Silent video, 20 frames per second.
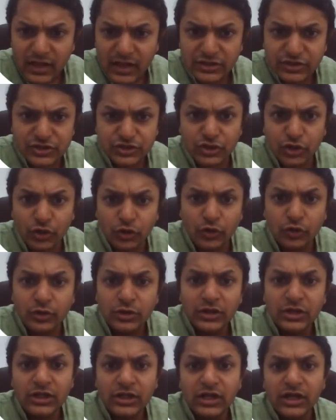So
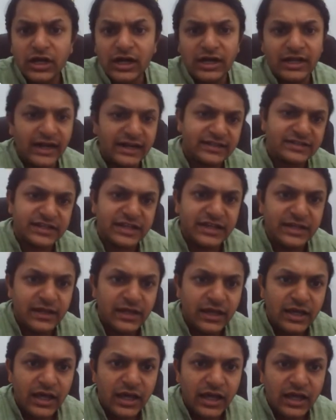let us see.
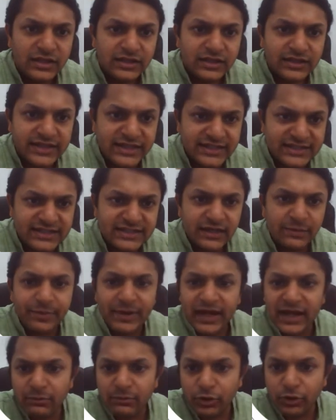This is a
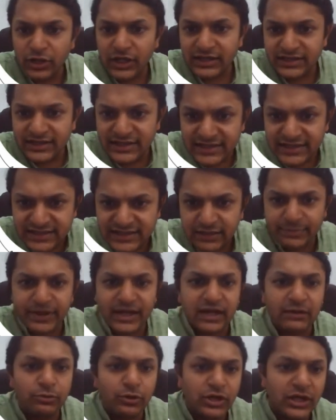parabola, this is a
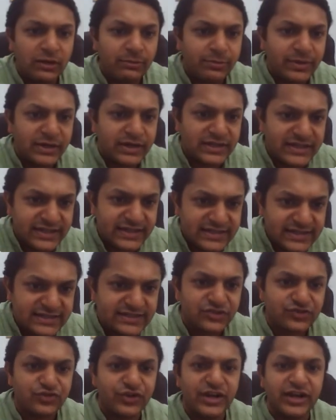parabola, but this is
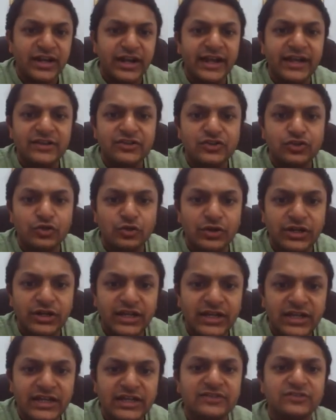a straight line. So
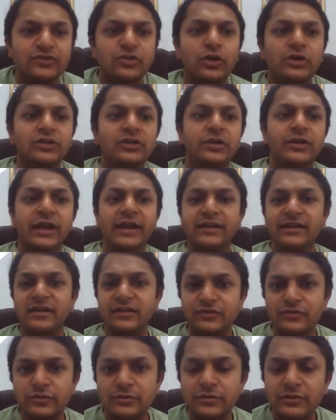D is not the right
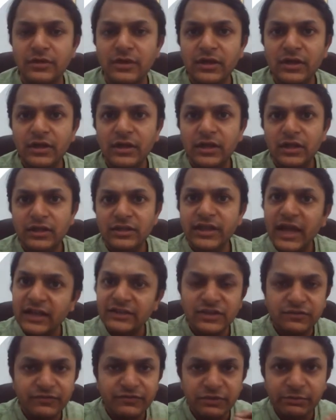answer. The
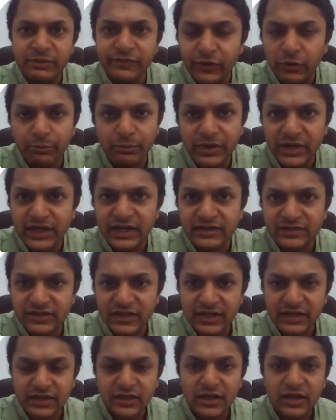answer will be from B and
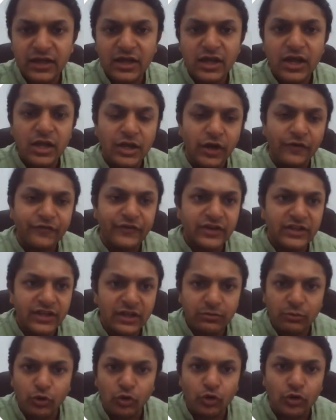C. Now,
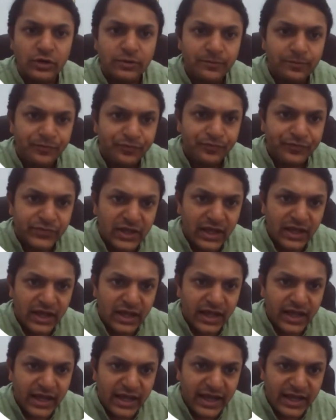furthermore,
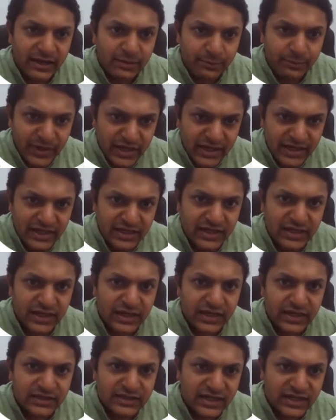in B,
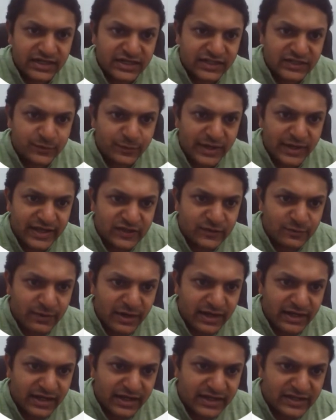the
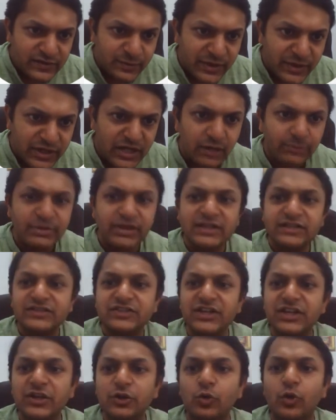displacement is becoming
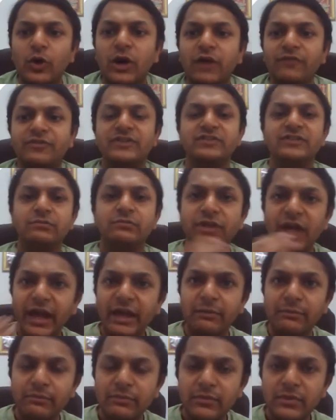zero after some time.